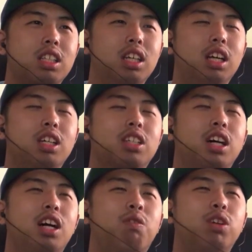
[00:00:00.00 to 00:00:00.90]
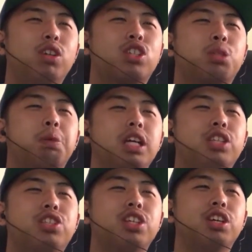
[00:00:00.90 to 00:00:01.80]
Oh god, very
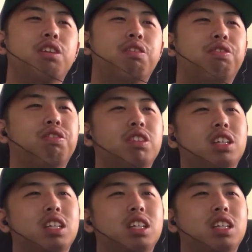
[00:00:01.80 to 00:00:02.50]
expensive.